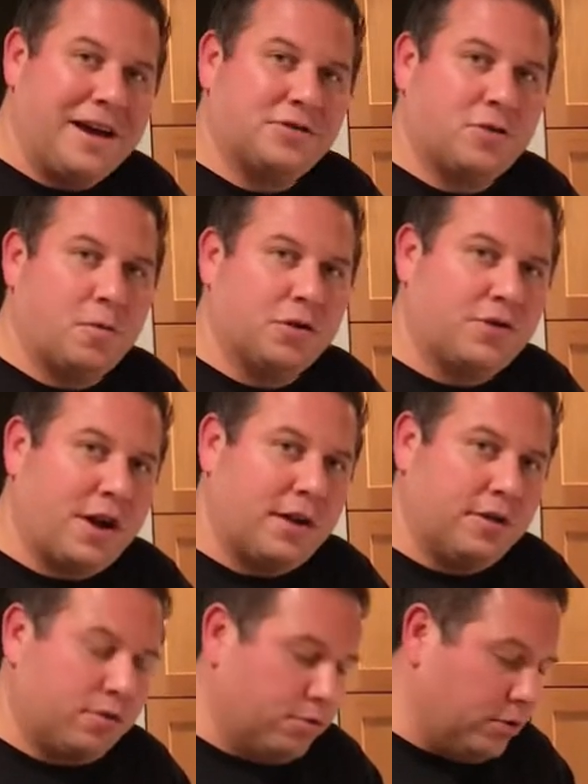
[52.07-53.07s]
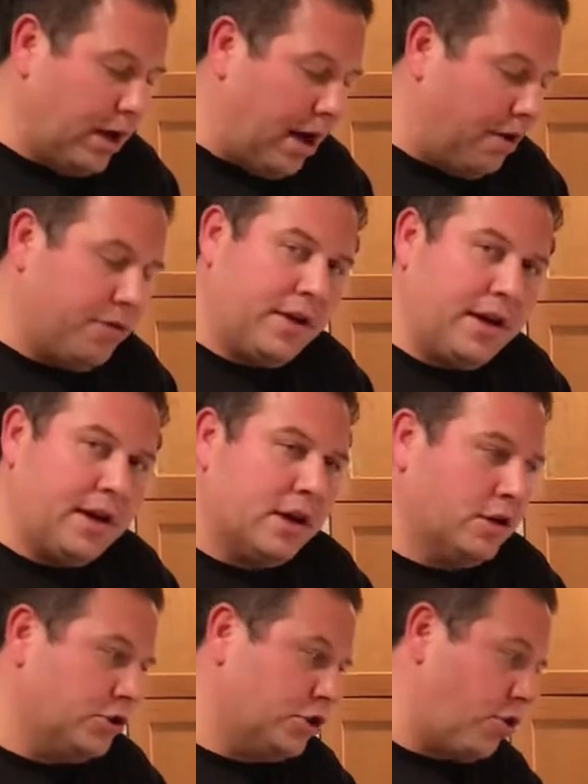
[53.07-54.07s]
So we're trying to do healthy
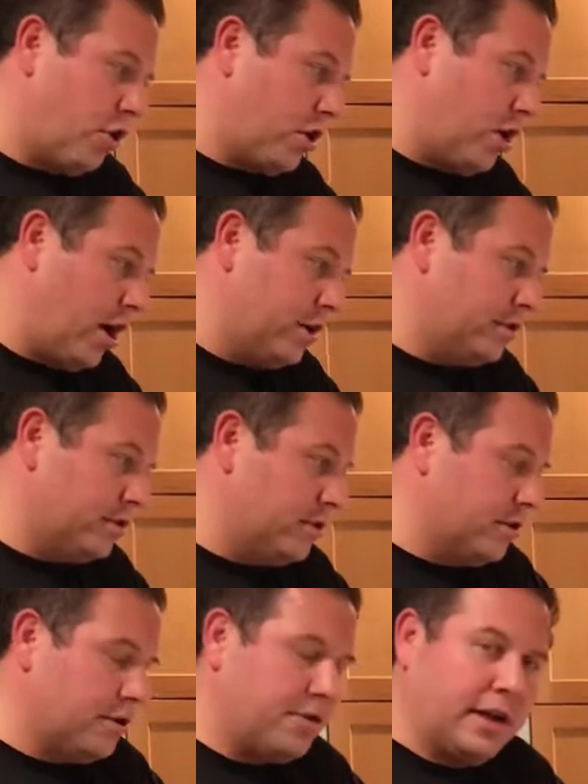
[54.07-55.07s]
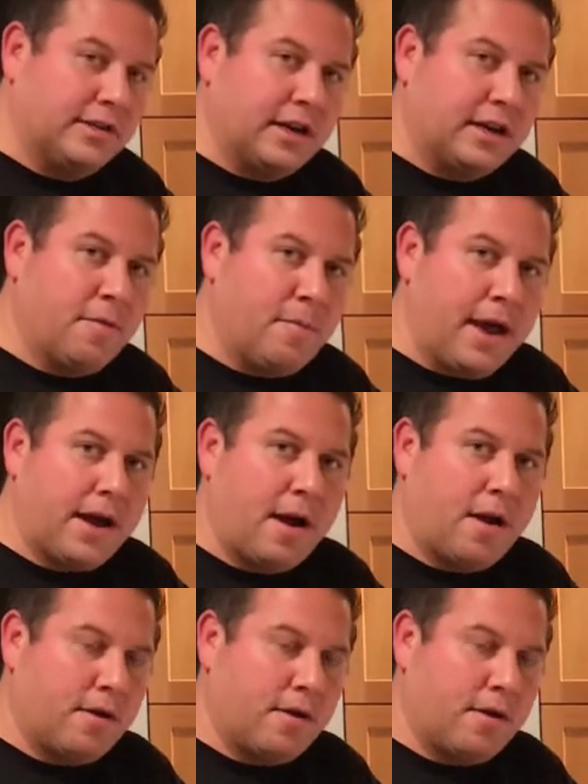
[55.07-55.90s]
shortcuts, things that can make